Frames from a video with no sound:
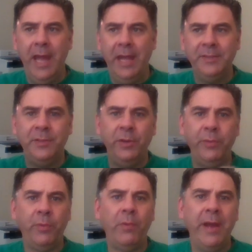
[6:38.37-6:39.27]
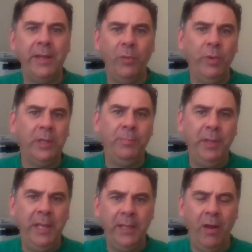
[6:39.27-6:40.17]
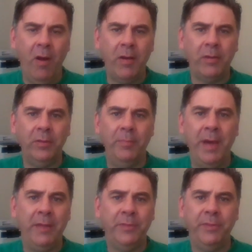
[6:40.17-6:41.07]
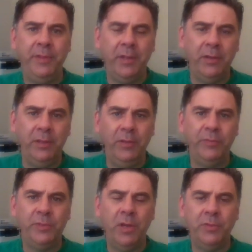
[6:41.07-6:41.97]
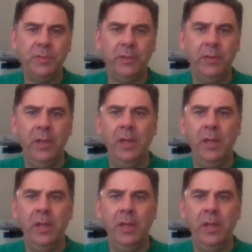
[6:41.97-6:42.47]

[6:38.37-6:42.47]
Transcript: as though you were writing a Wikipedia article about the theory you've chosen.